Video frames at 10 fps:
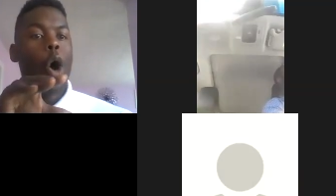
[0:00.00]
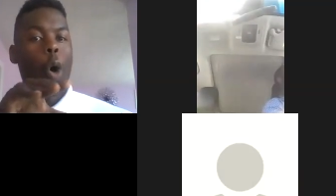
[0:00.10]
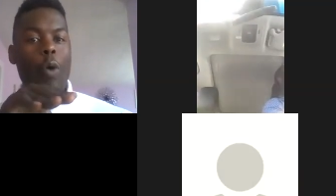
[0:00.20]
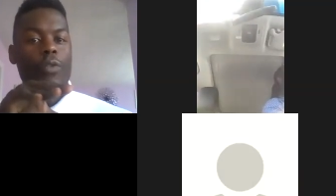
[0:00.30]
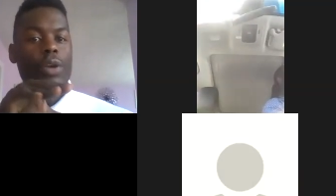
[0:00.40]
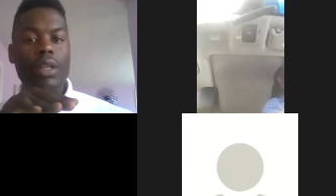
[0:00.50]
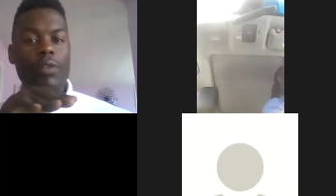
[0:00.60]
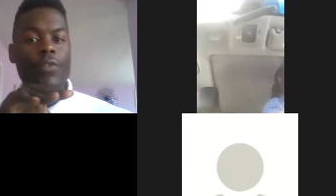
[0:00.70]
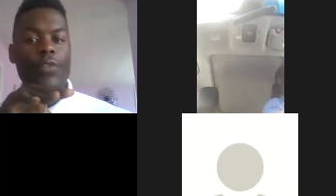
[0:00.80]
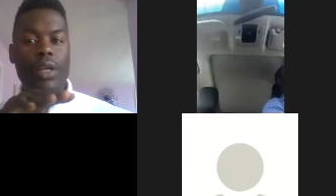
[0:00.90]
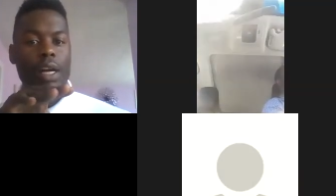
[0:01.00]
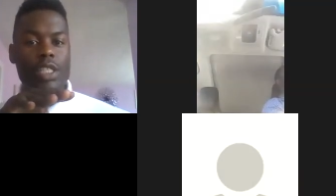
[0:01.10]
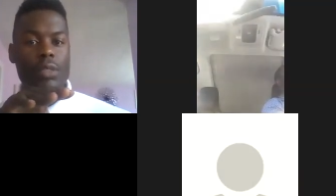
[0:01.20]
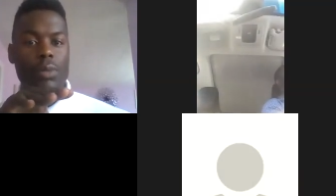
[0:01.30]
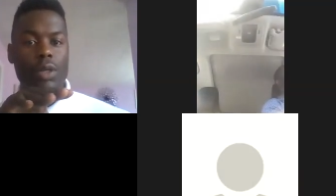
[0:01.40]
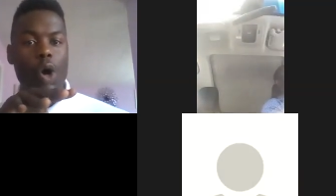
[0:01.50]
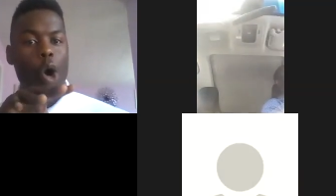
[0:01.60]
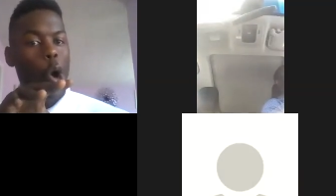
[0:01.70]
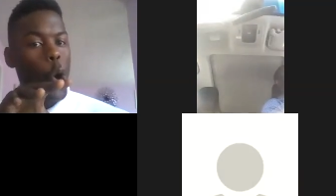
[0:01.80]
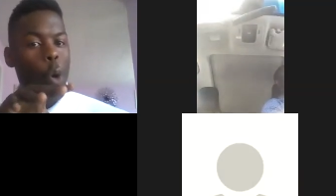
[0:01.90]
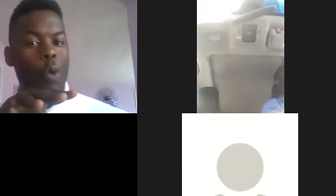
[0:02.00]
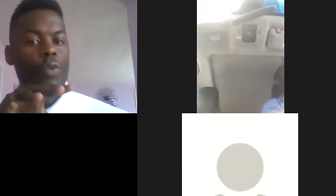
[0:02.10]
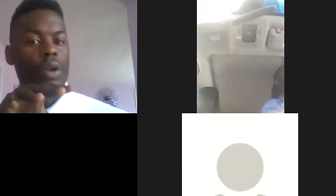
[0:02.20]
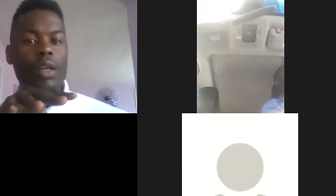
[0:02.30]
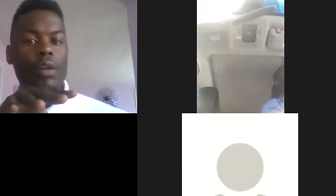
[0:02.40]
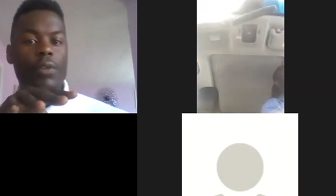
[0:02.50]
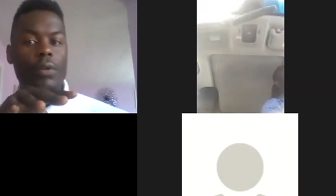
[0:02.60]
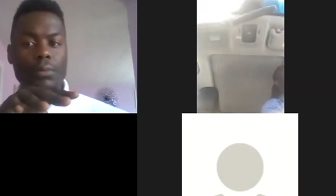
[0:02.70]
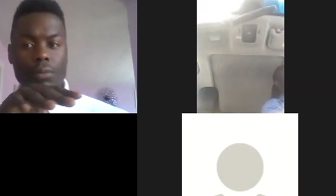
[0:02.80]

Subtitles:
Over-deliver for your customer. Over-deliver.